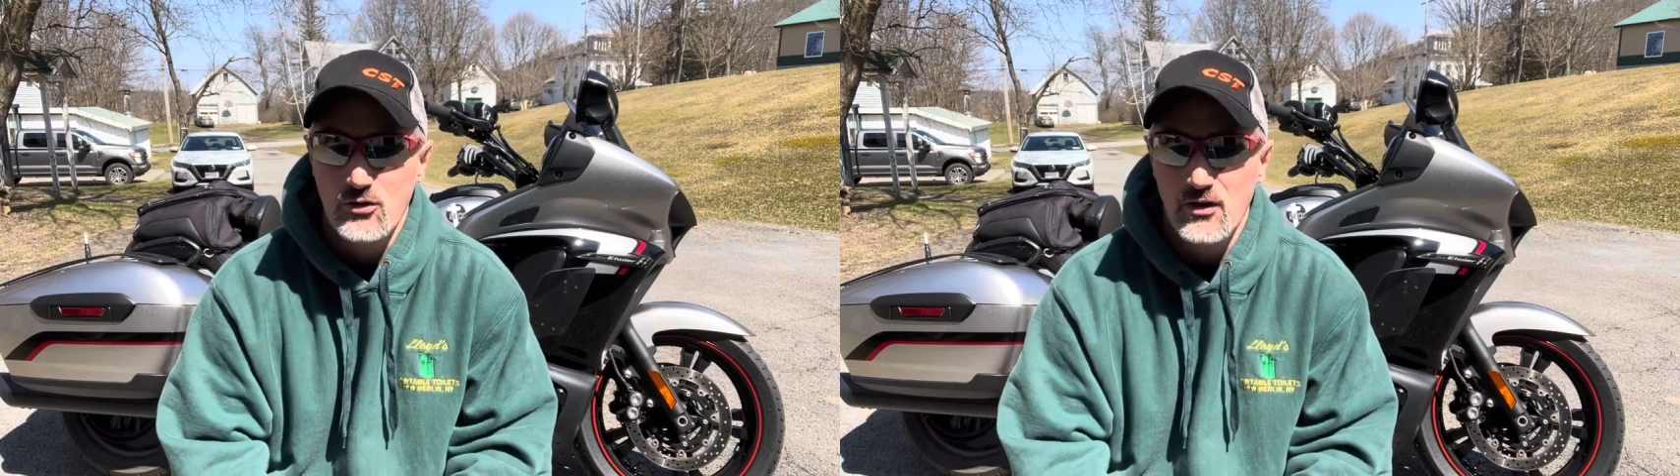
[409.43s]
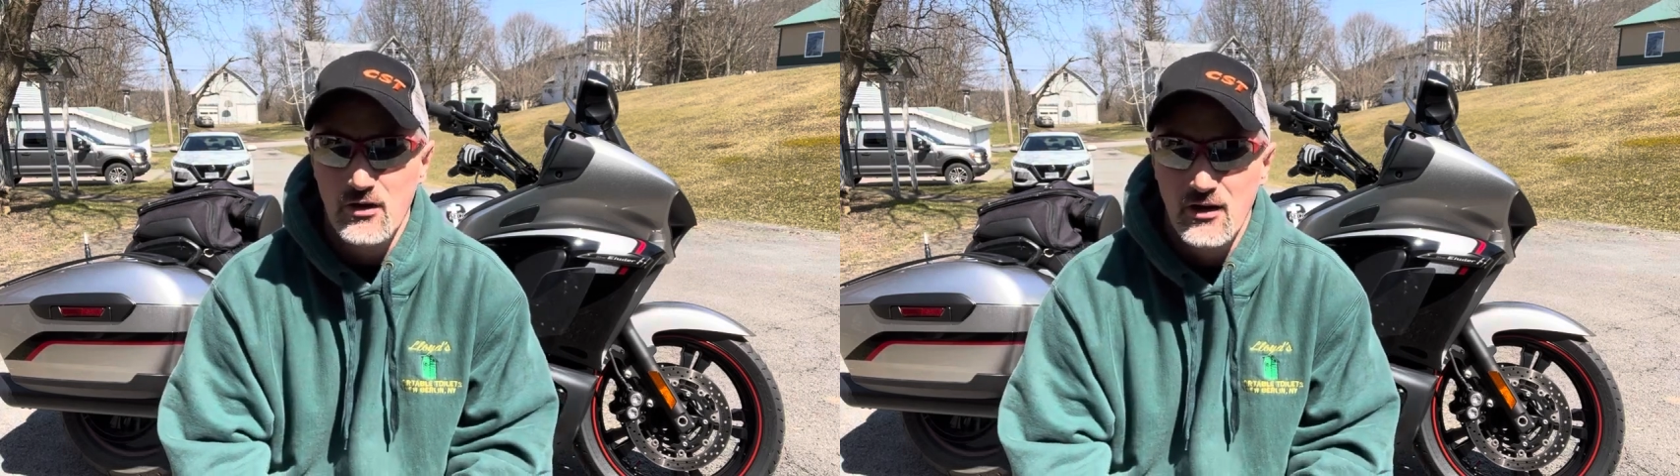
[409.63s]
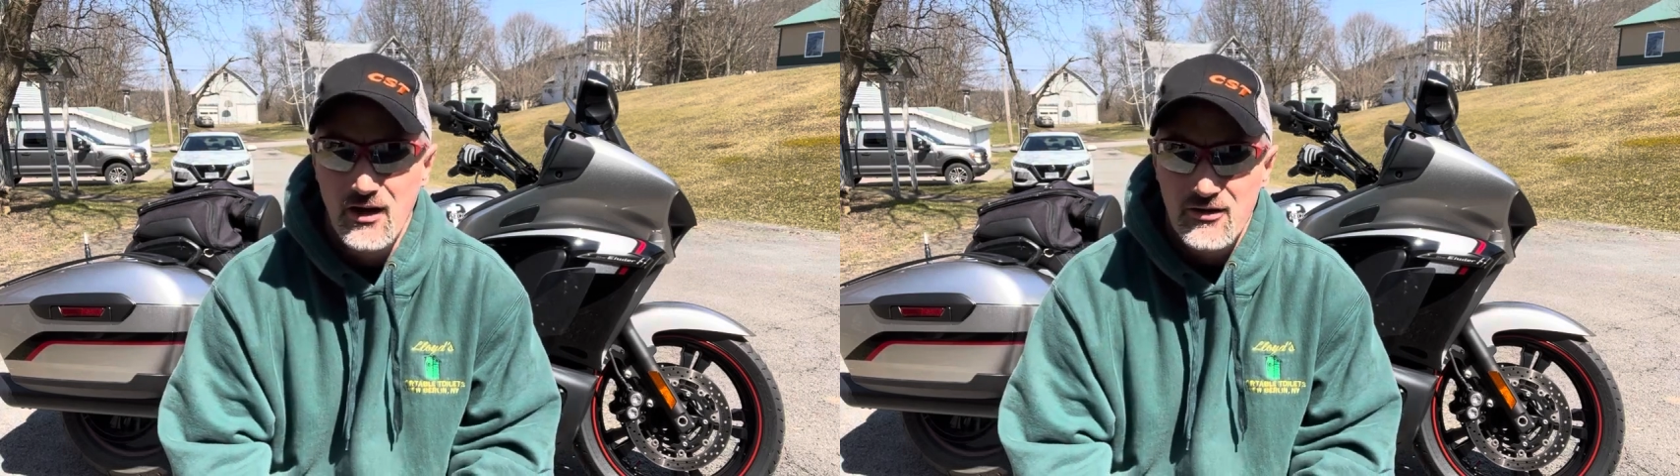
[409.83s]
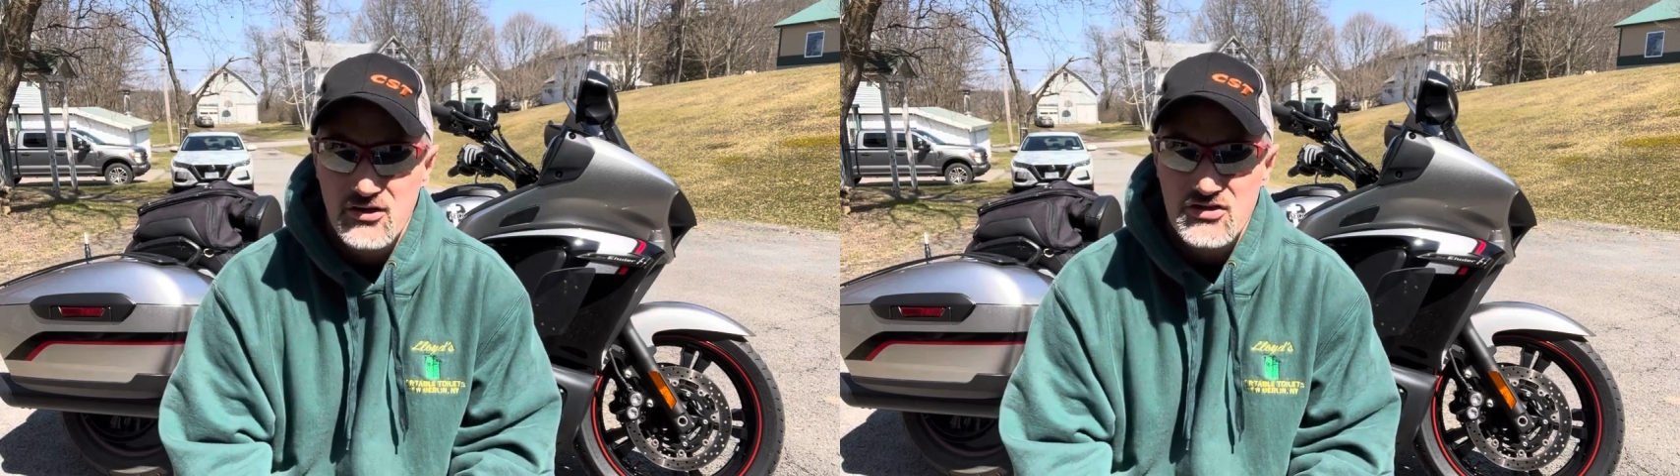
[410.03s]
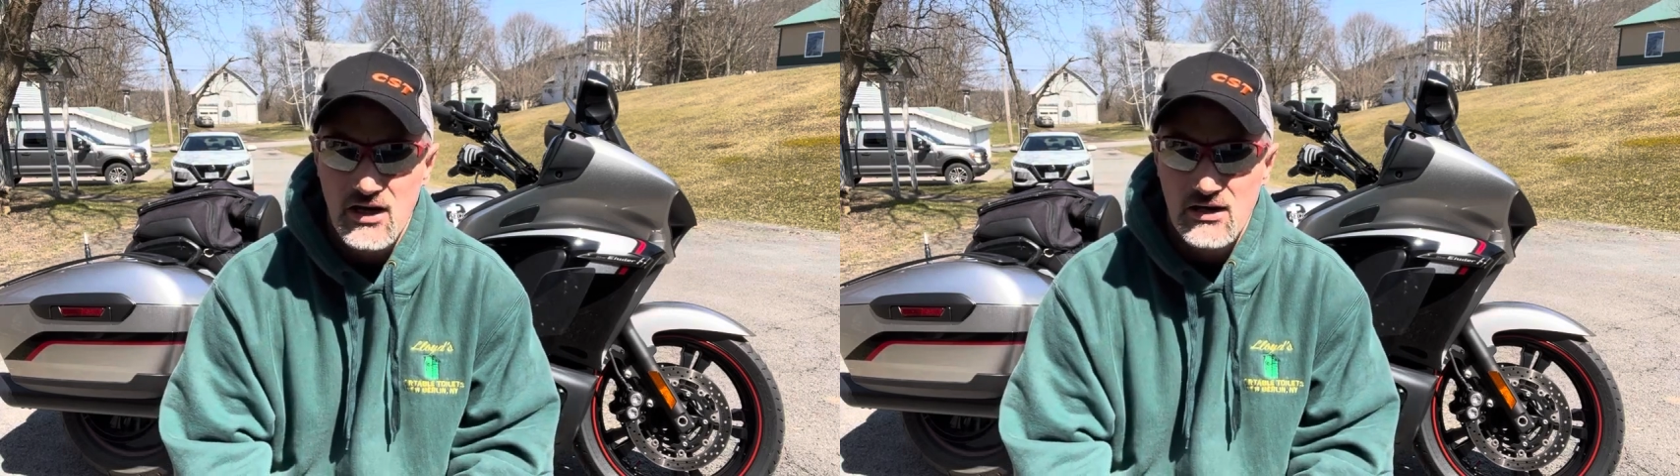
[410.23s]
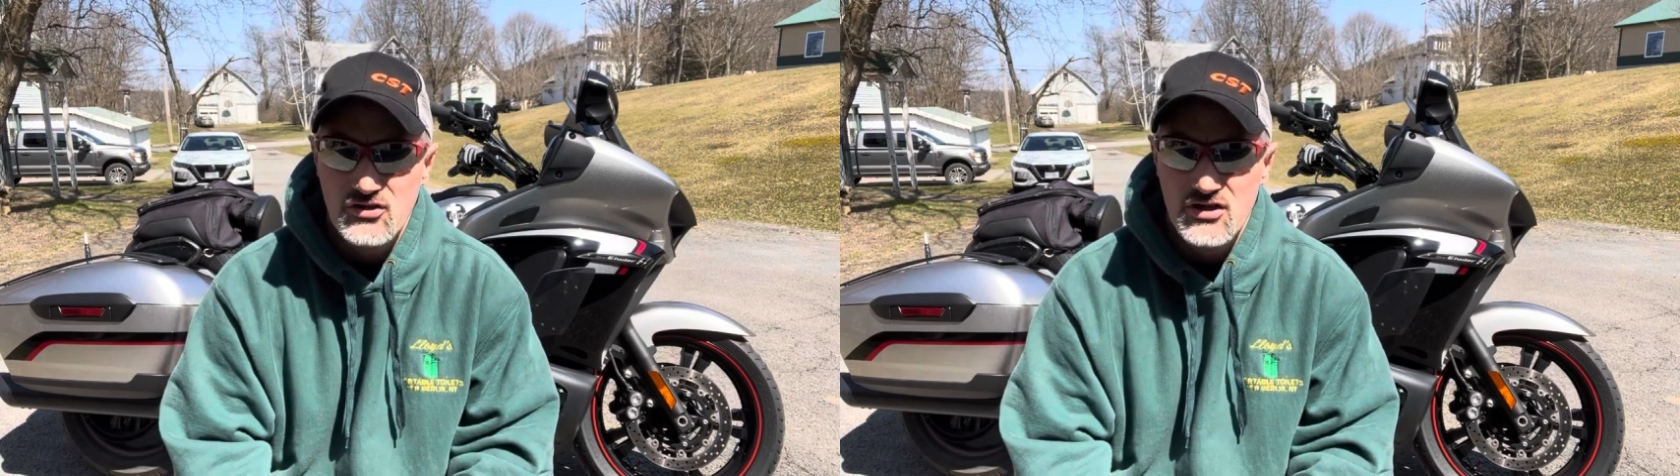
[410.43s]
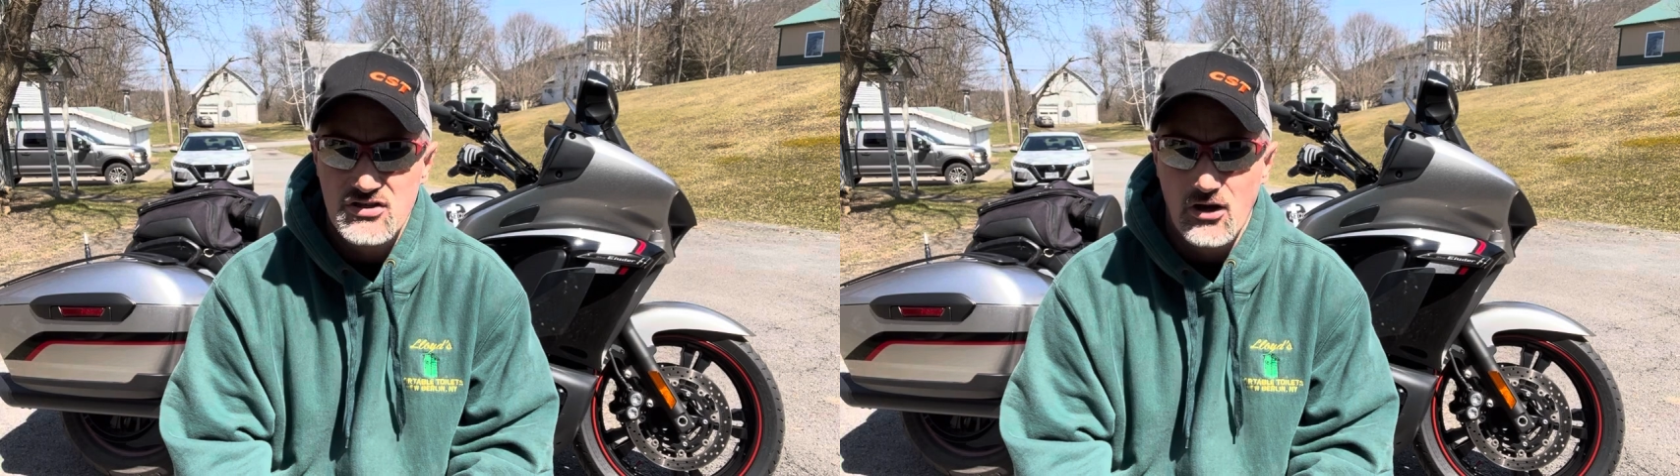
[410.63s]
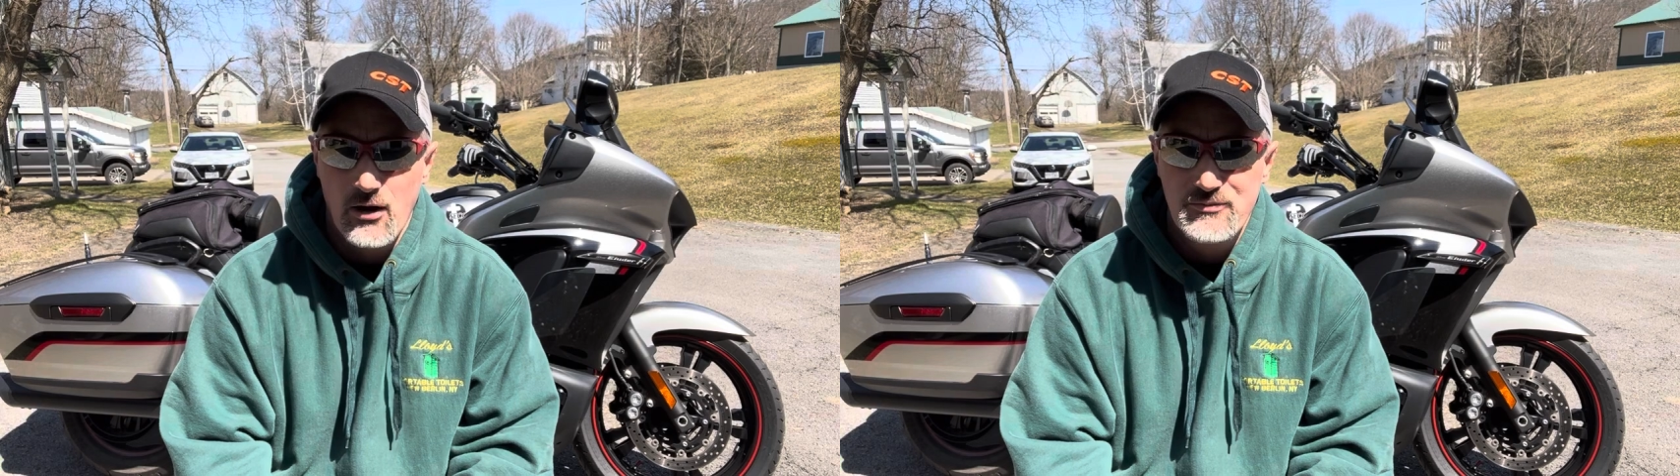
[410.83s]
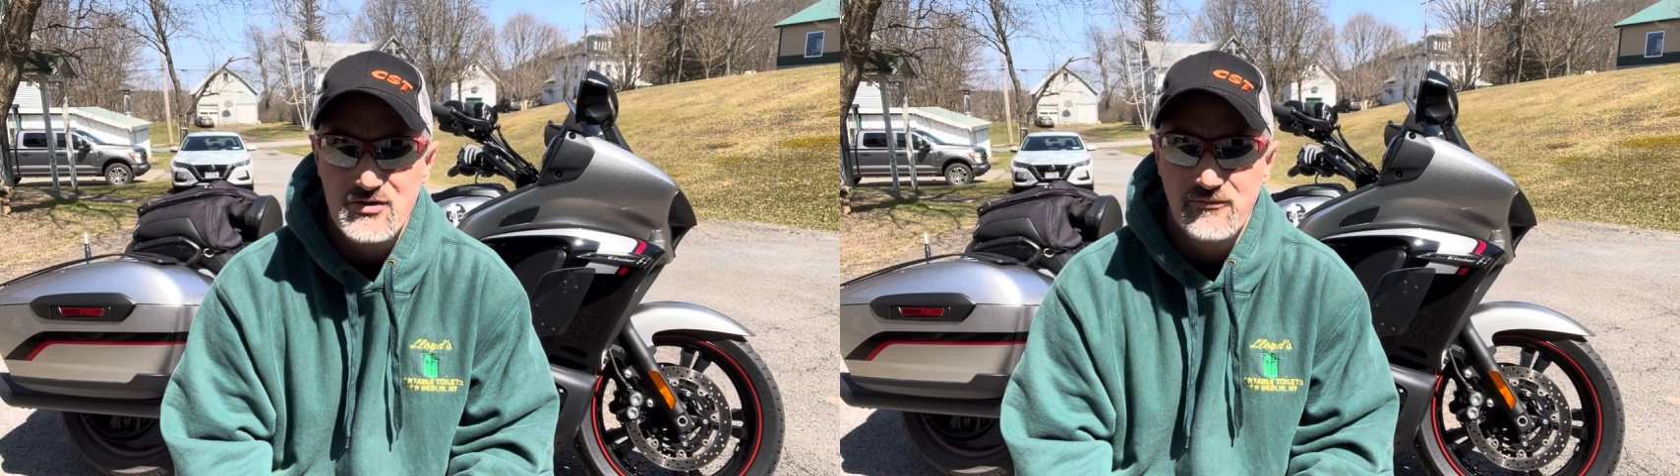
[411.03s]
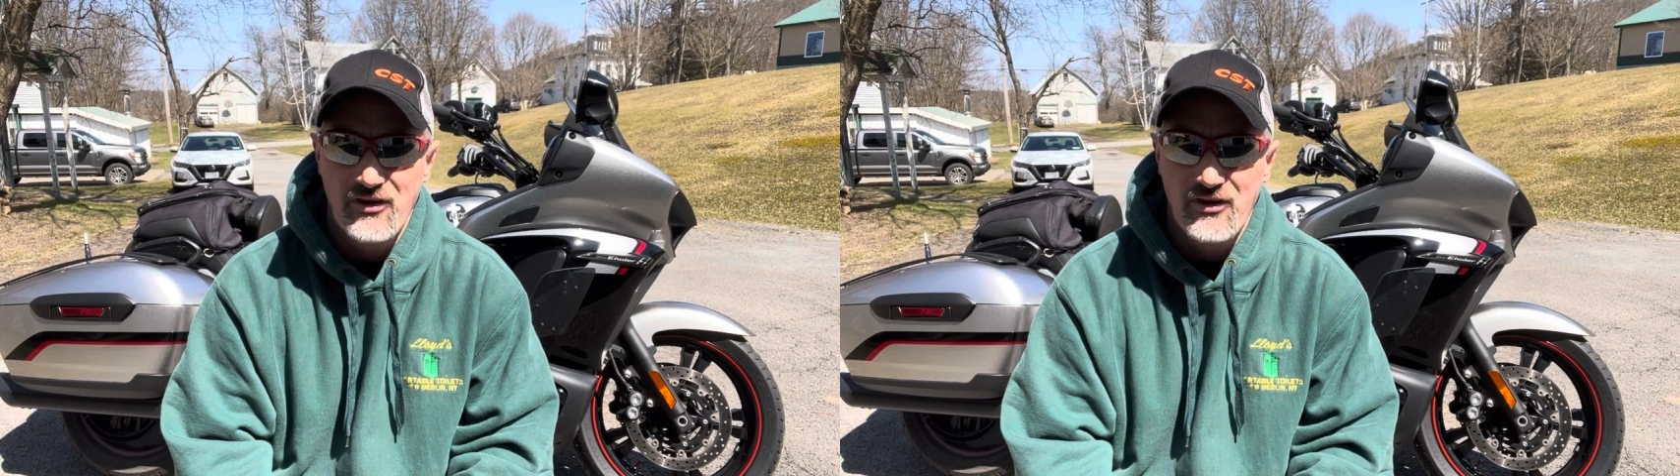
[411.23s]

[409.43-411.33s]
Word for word: The, the state just umped some